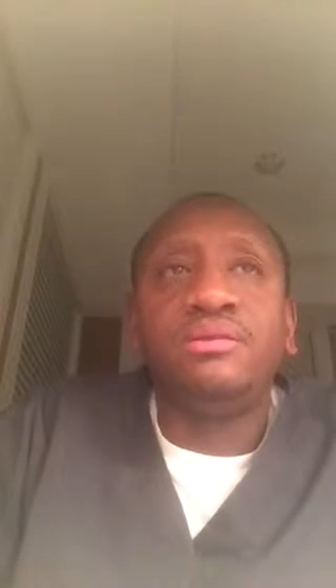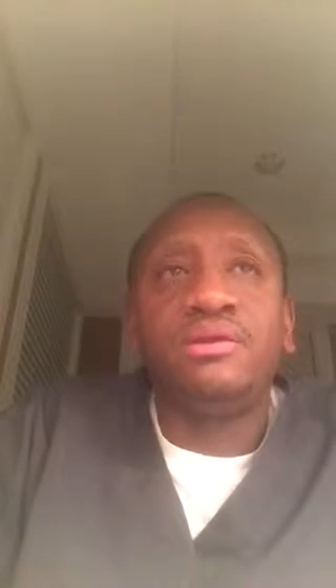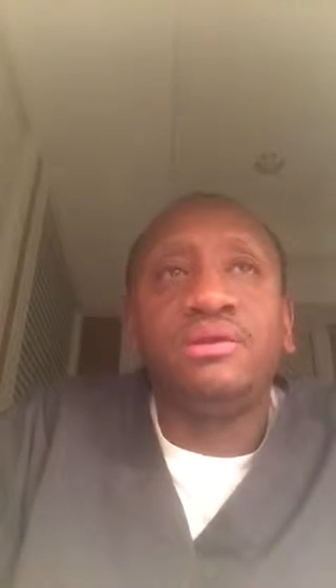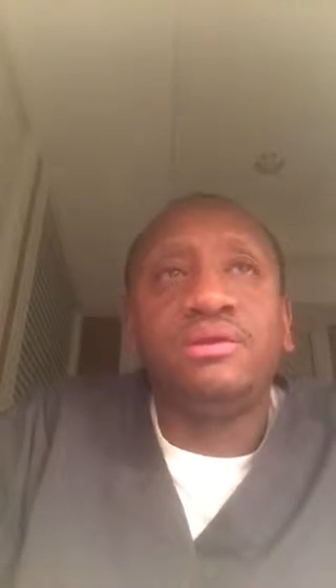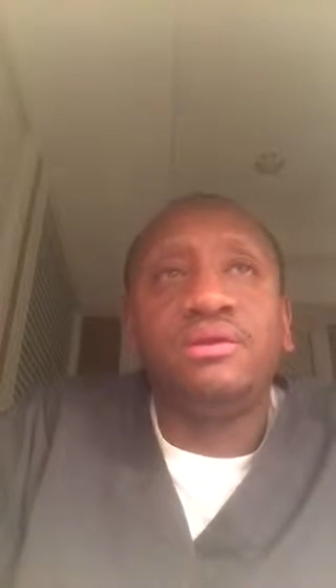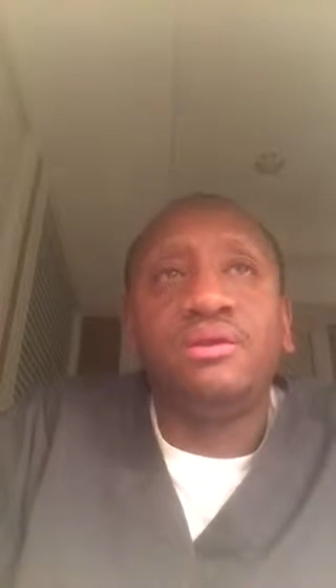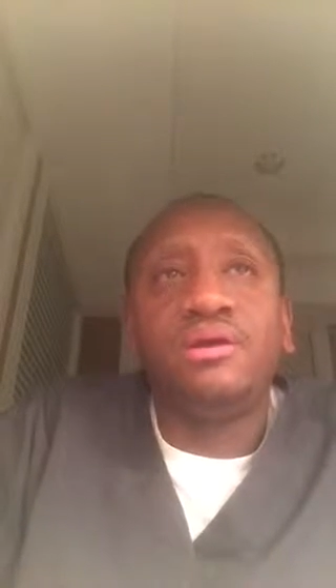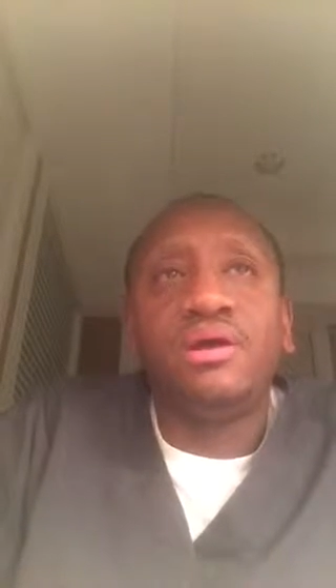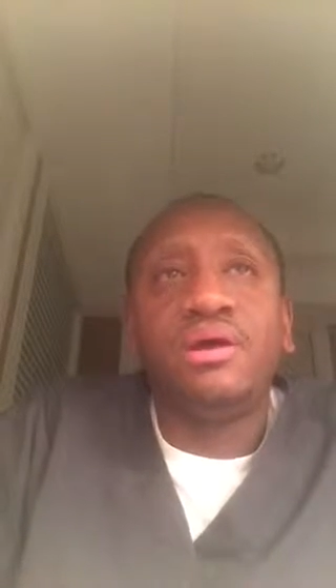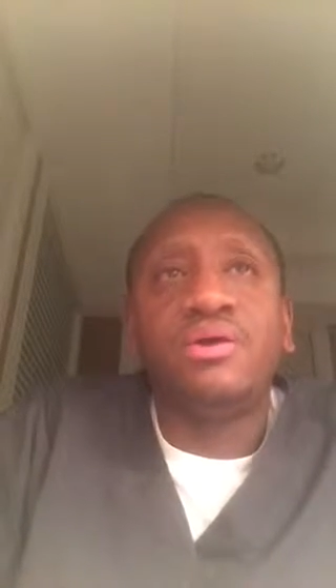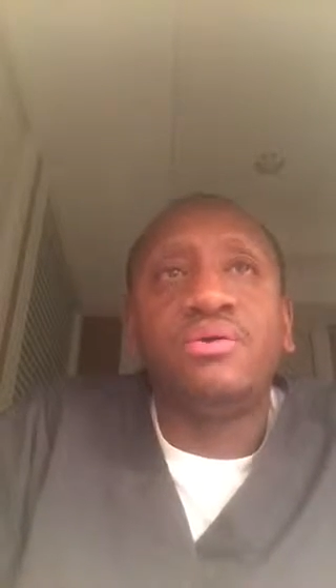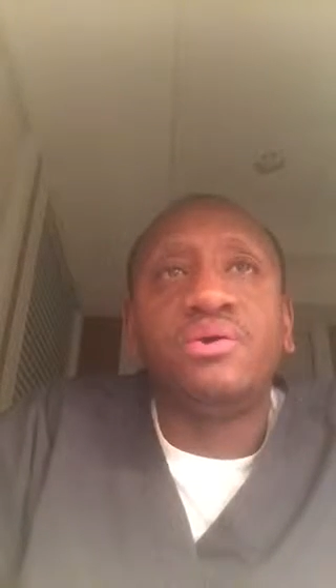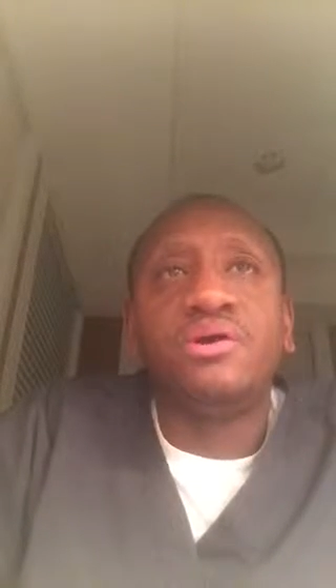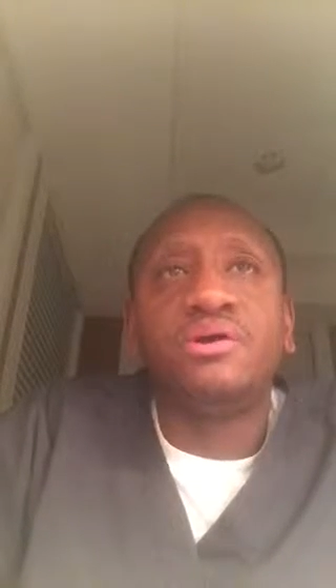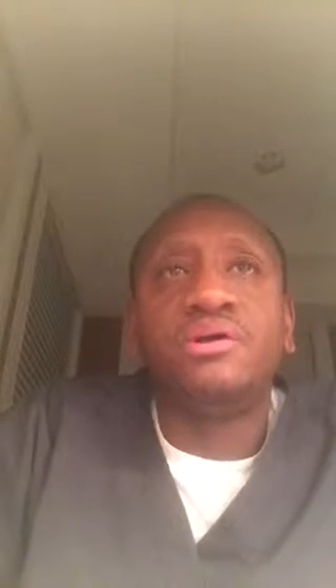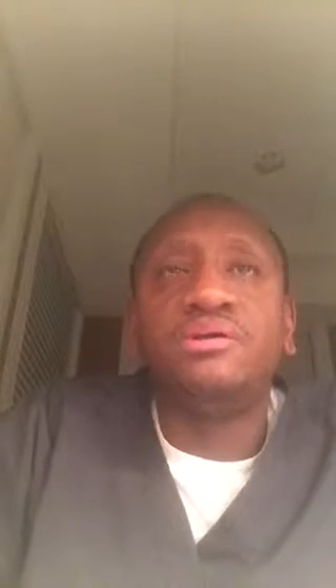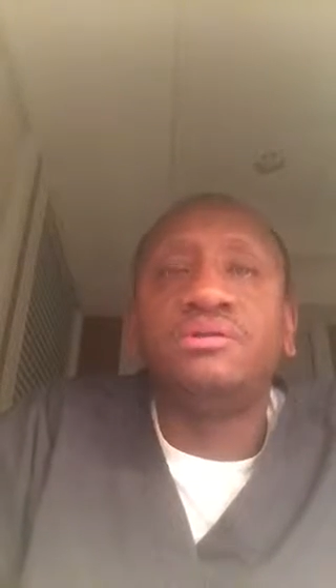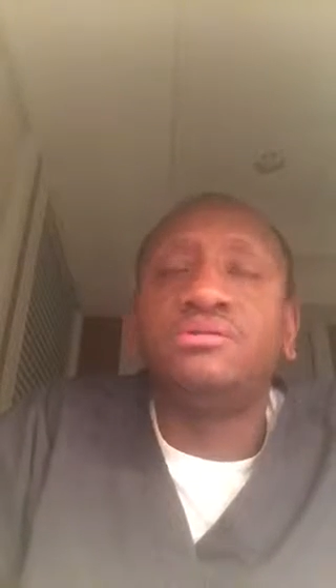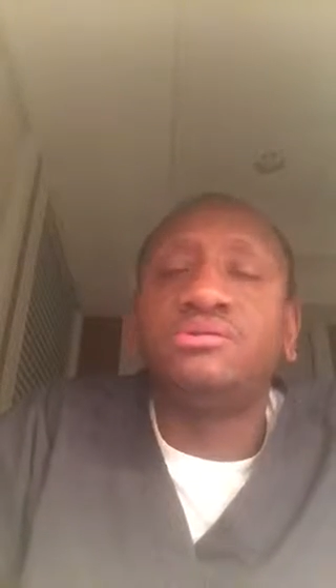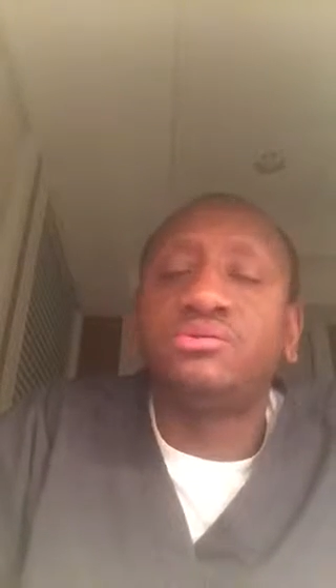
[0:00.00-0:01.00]
that our
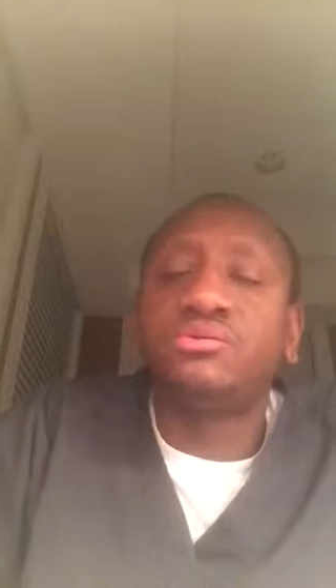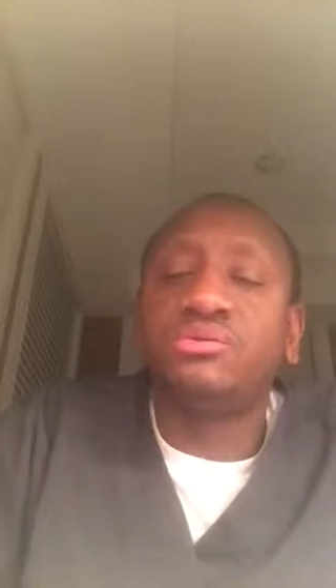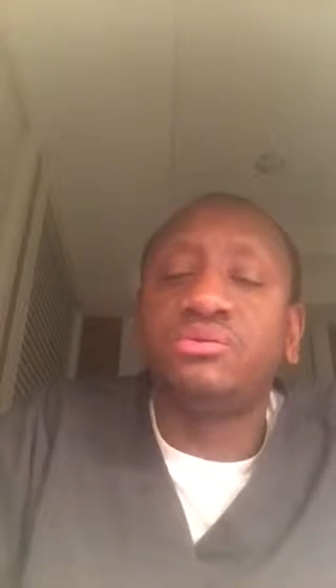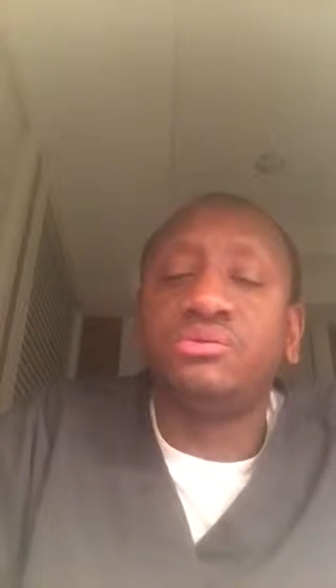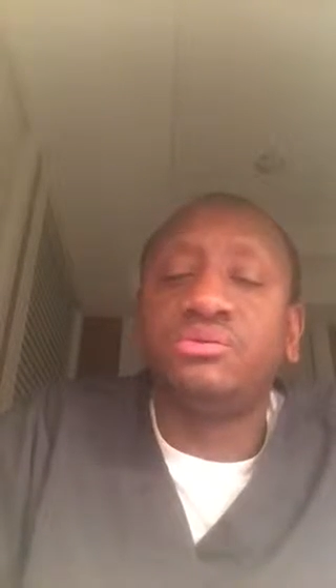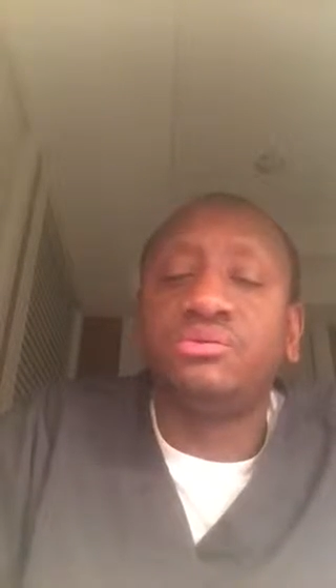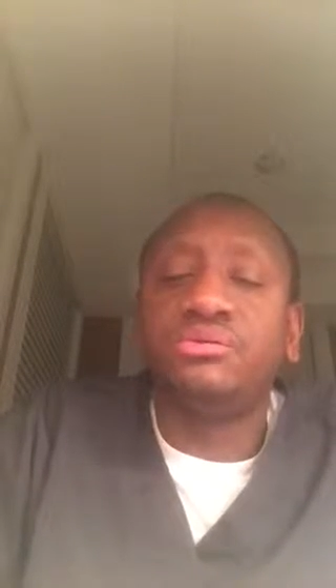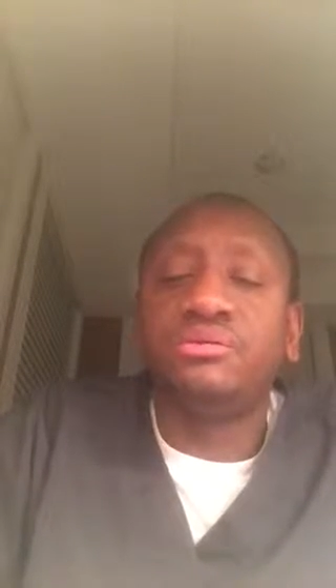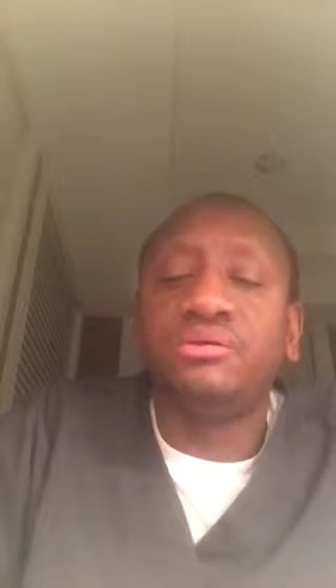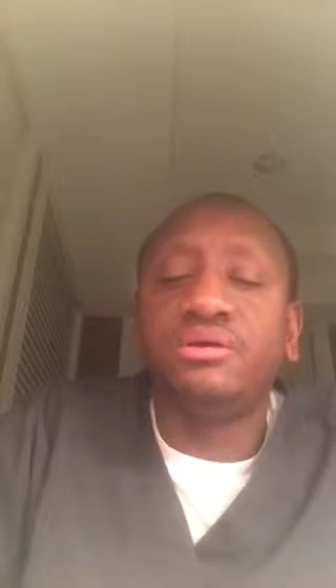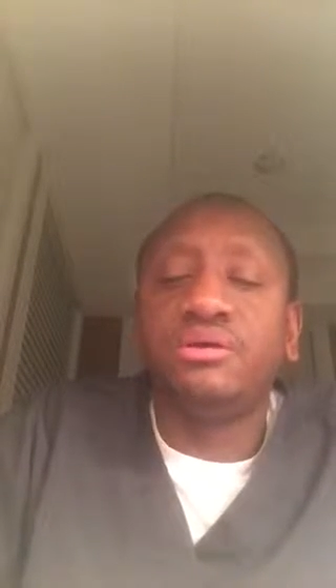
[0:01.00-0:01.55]
history